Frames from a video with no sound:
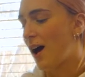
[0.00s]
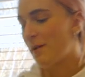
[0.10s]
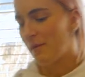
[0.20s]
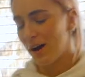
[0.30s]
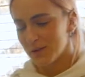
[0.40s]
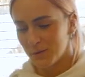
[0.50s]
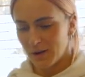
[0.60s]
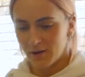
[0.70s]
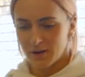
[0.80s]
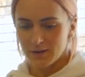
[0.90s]
If we
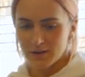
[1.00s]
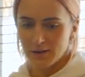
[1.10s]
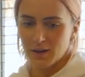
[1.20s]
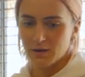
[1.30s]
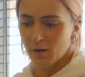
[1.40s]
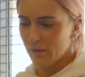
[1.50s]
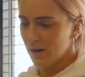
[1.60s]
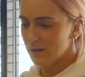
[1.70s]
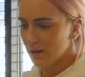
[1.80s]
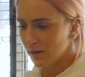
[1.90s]
can continue to
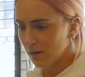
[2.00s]
support our